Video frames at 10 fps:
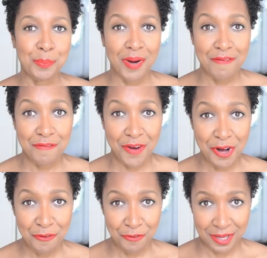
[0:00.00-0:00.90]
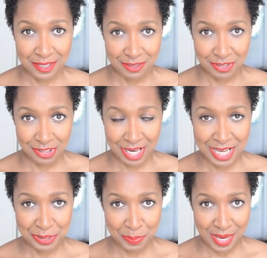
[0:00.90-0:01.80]
But Farfetch
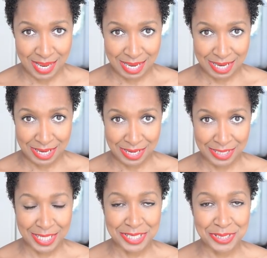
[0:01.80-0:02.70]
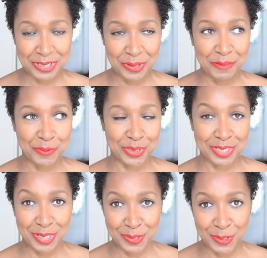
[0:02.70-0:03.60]
has a pair, and I don't even want to
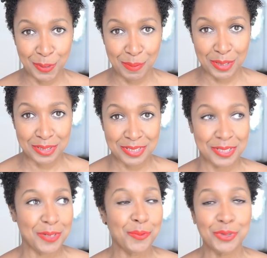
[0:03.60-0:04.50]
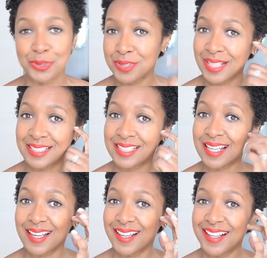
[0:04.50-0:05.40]
tell you a lot about this because I don't want you to get
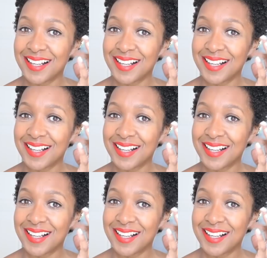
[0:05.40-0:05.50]
it.